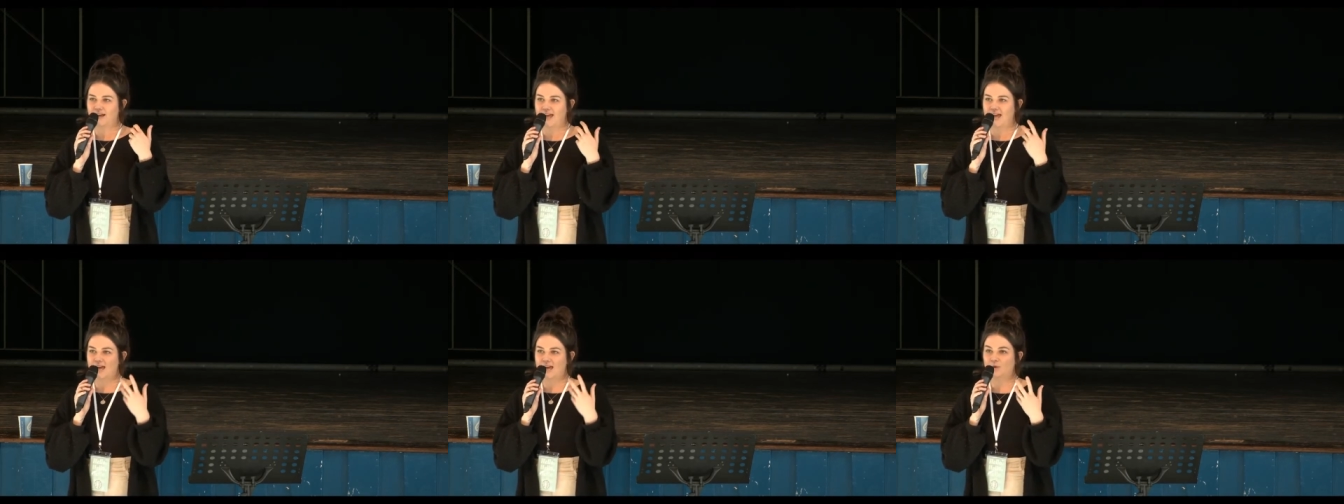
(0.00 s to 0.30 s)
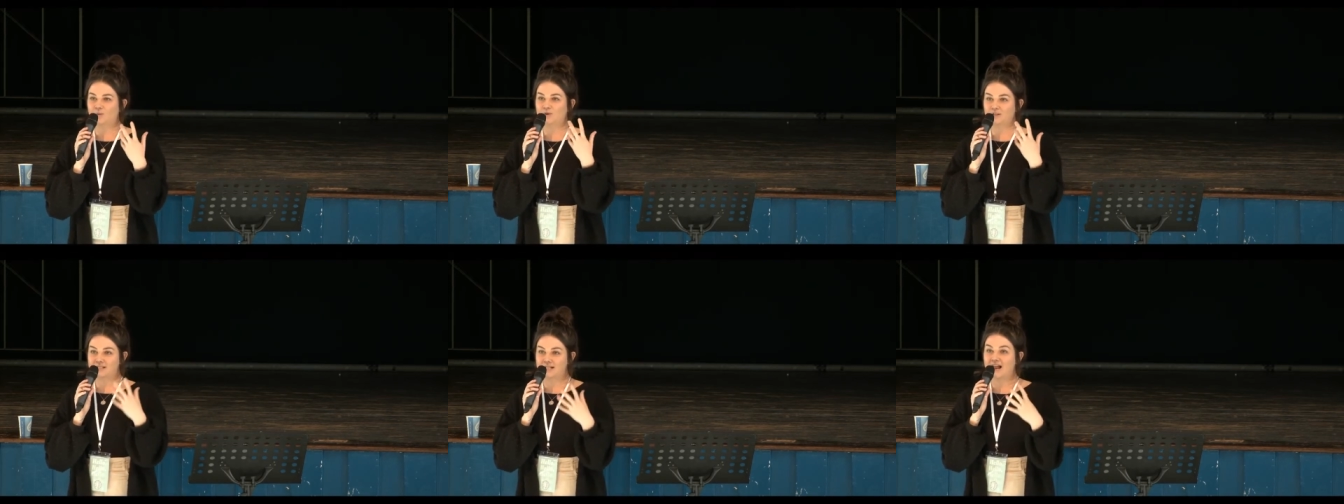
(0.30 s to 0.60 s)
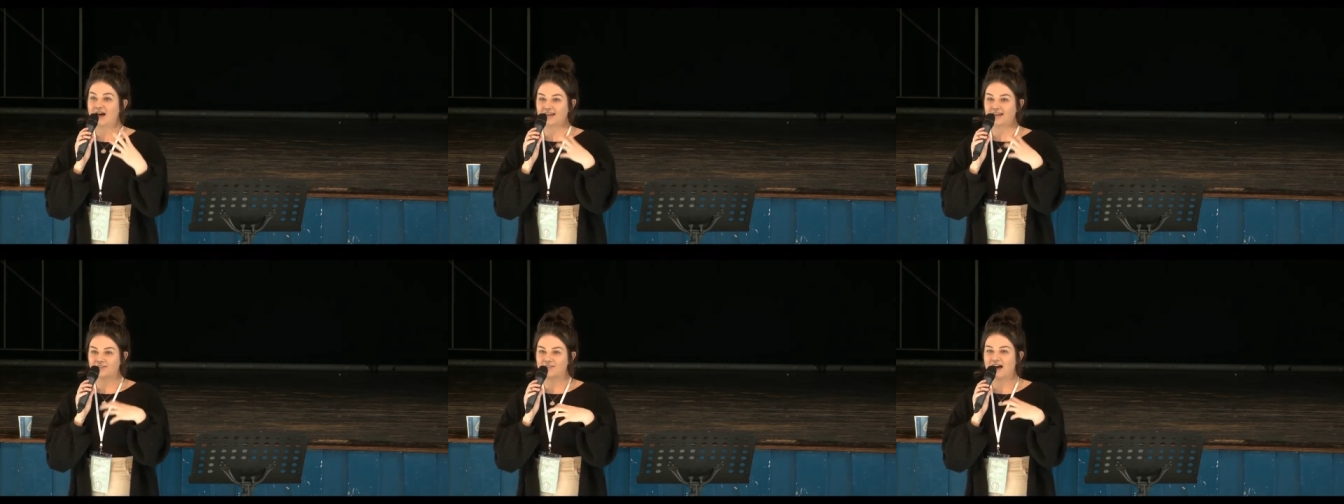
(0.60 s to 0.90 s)
it was
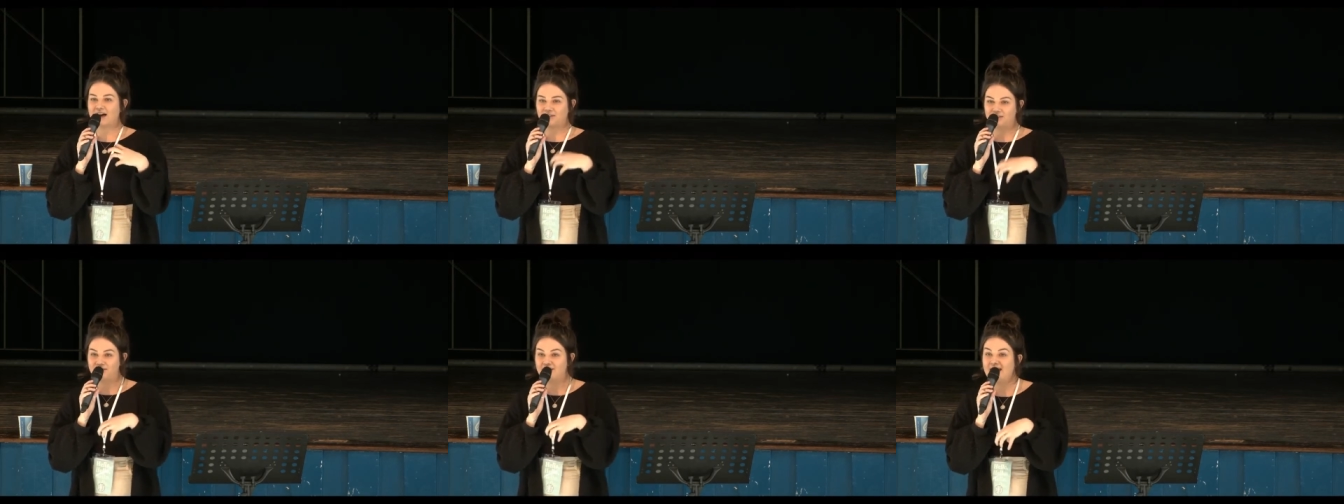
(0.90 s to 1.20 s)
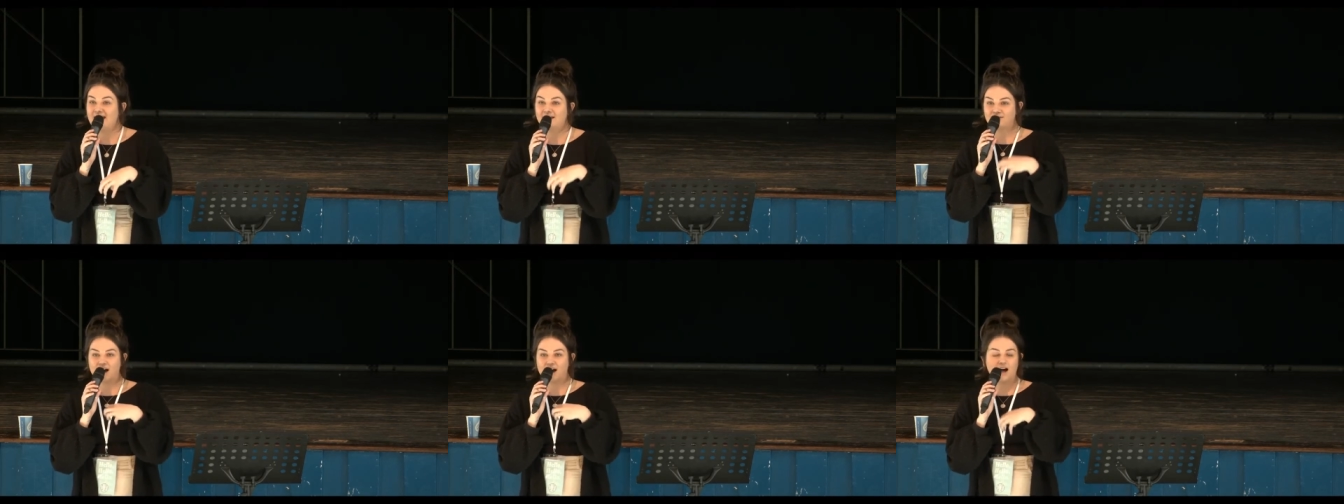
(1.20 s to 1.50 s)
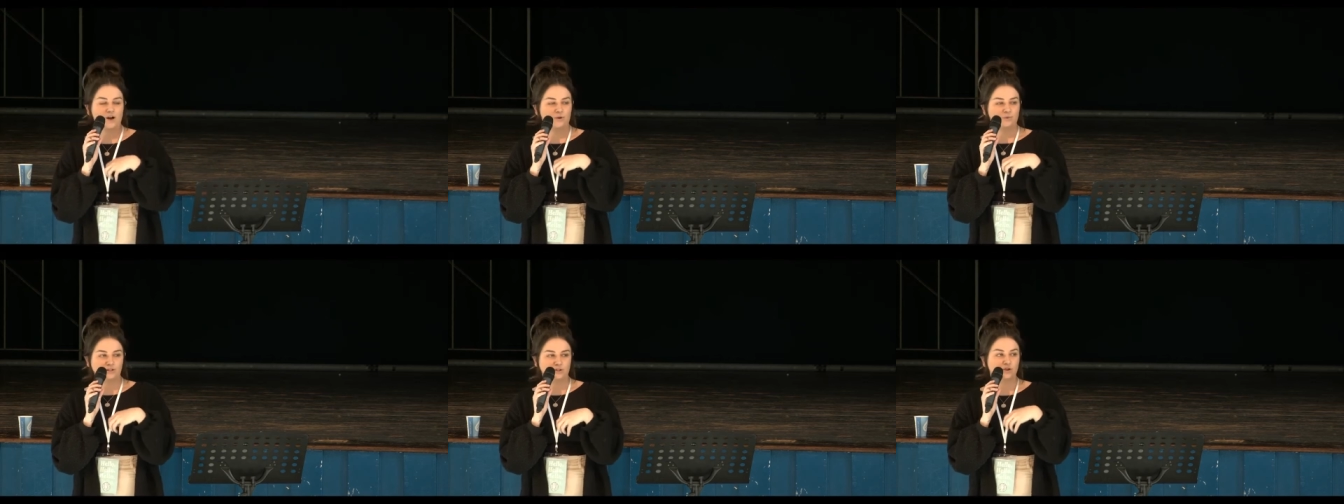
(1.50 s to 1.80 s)
like that thing that
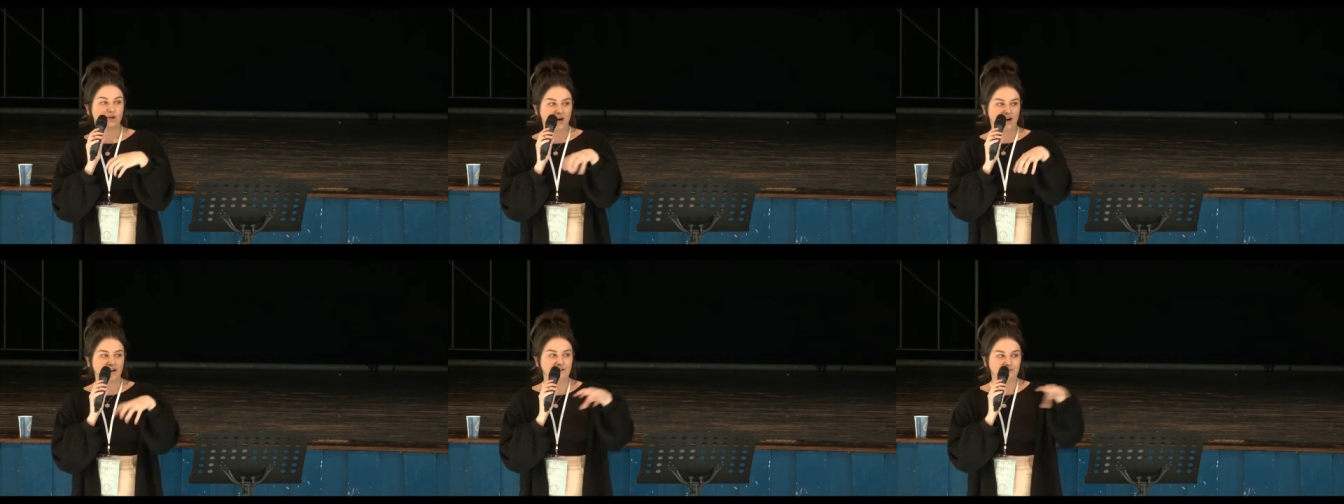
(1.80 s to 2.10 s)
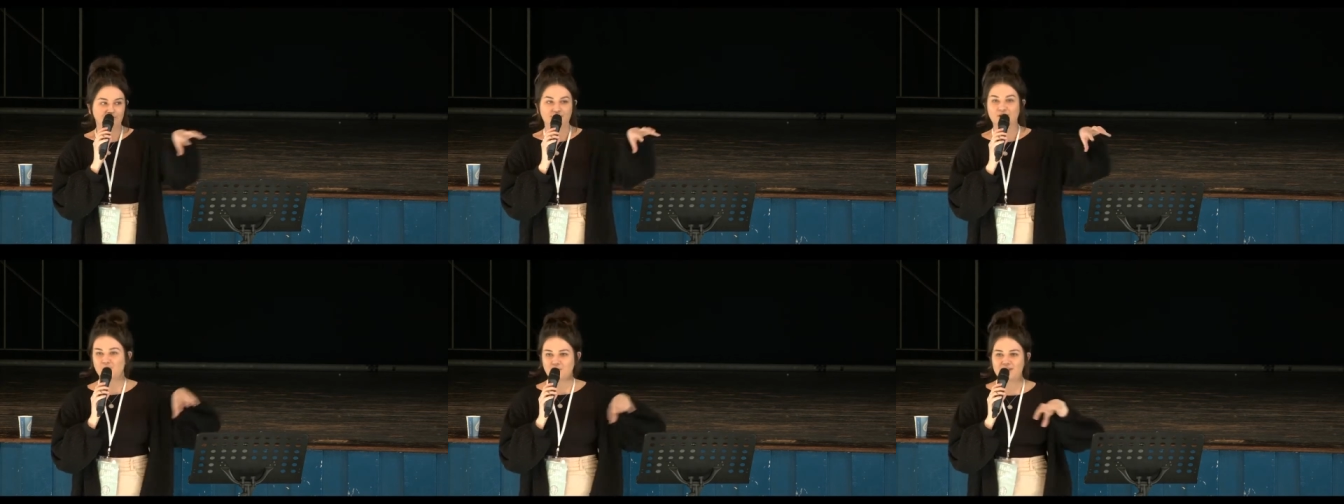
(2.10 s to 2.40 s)
I was trying to fill